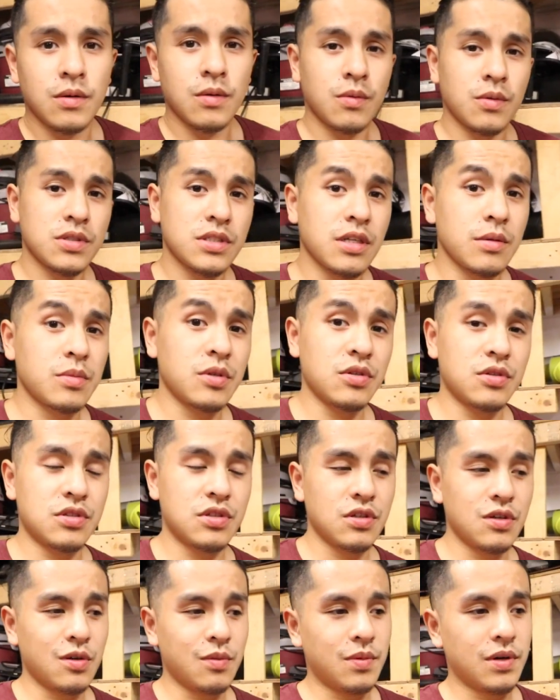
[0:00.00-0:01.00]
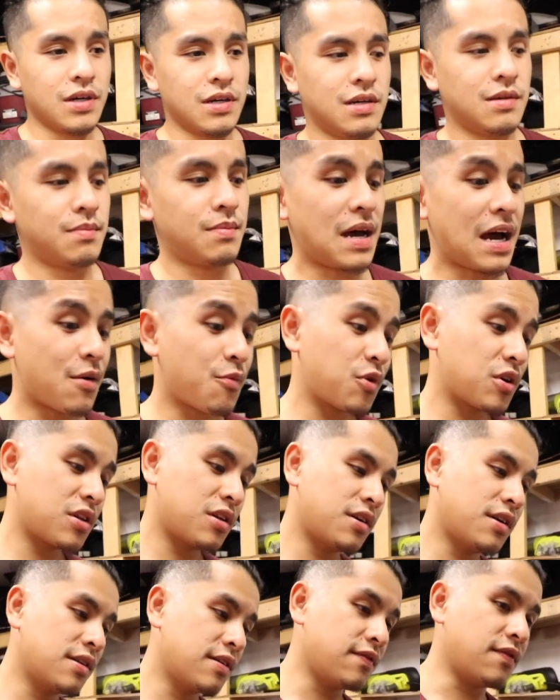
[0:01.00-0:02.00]
What's up, YouTube? Back with
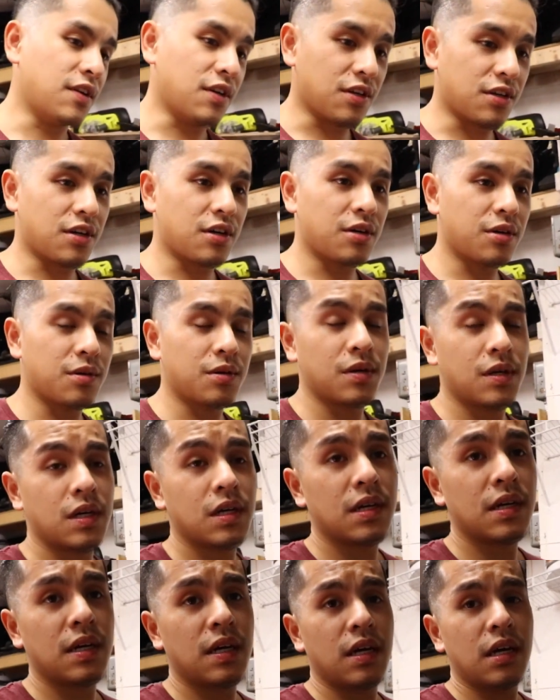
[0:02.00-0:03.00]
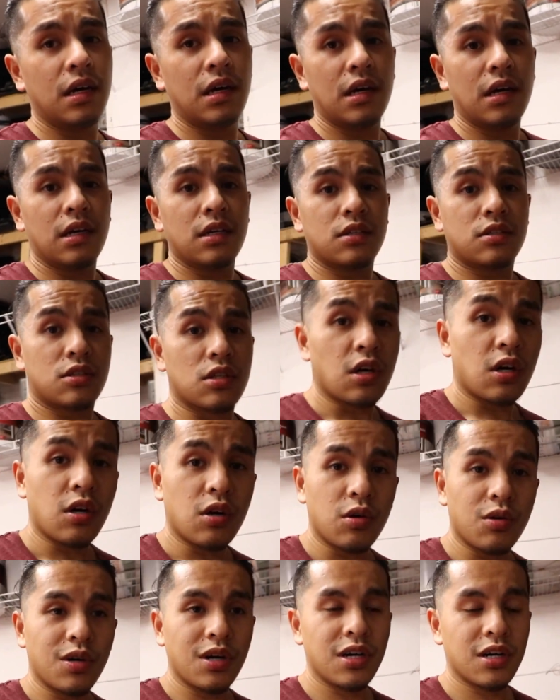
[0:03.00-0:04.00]
another video.
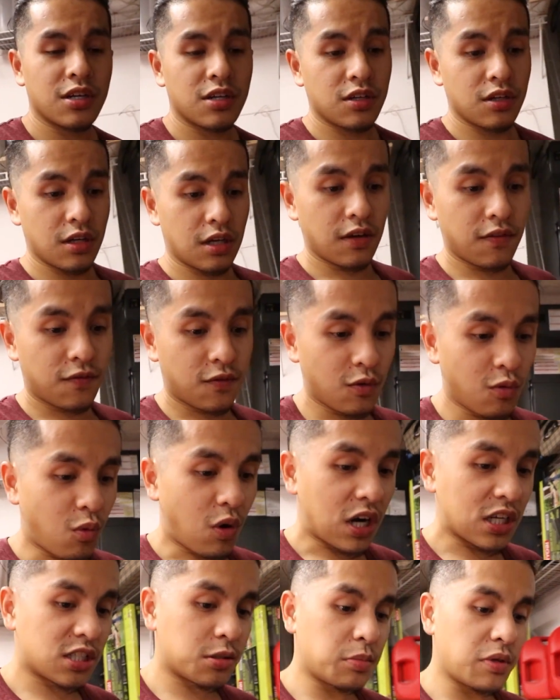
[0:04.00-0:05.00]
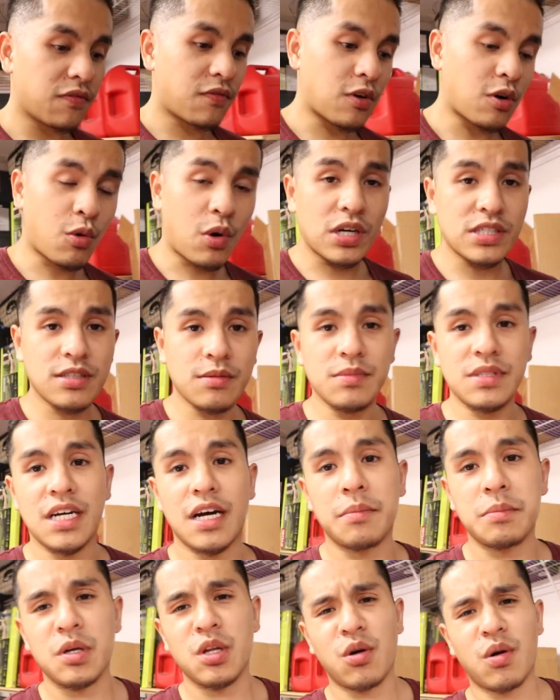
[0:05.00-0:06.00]
So, if you watch me for quite some
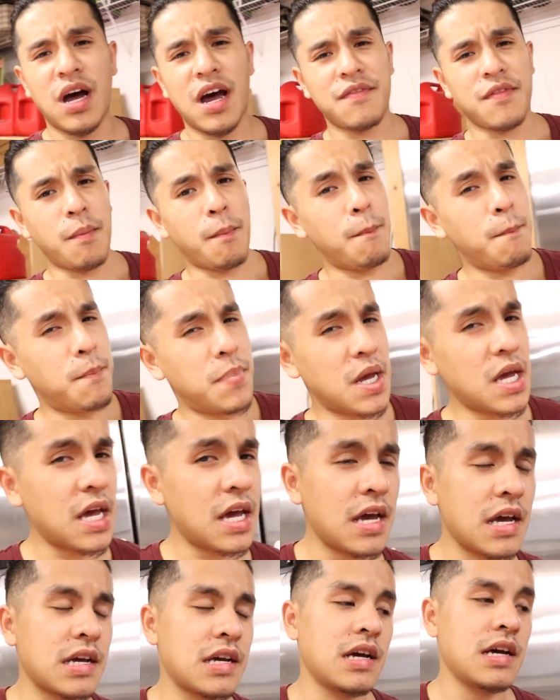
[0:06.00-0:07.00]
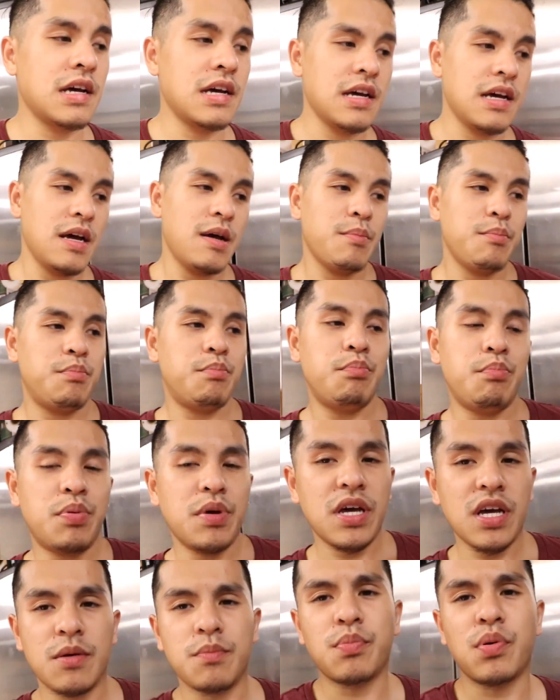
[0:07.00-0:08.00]
time, you know I have a big
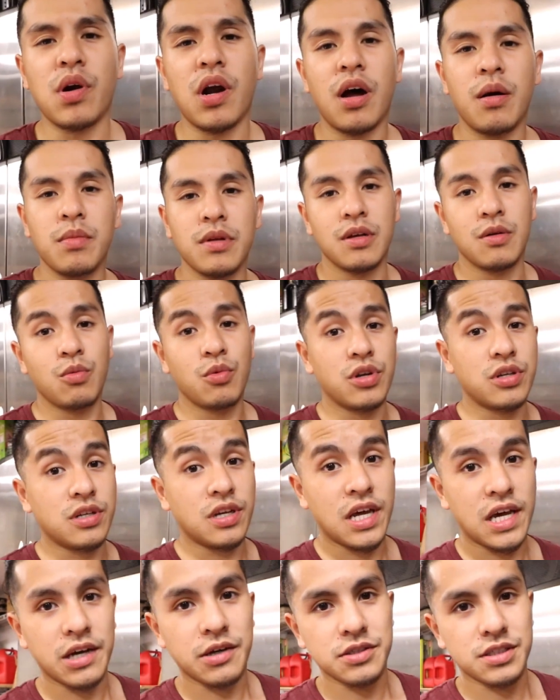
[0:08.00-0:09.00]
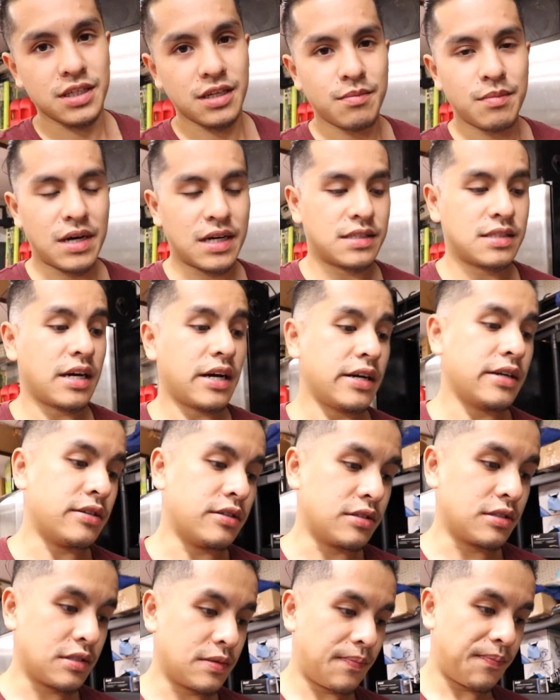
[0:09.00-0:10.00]
problem with nails in my
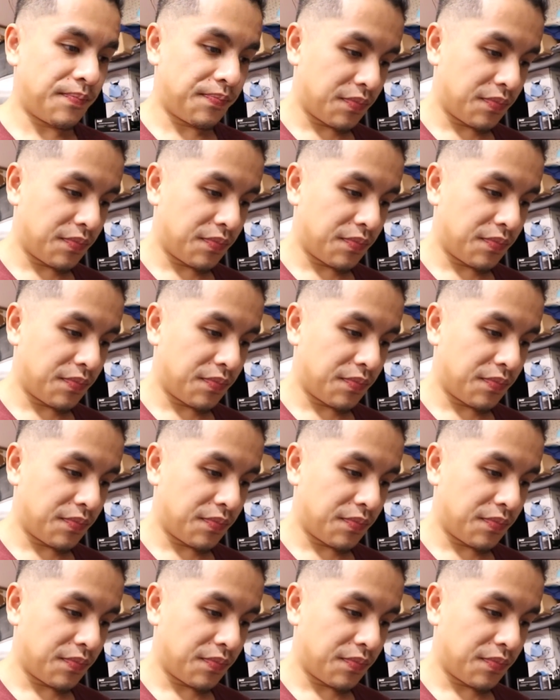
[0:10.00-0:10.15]
tires.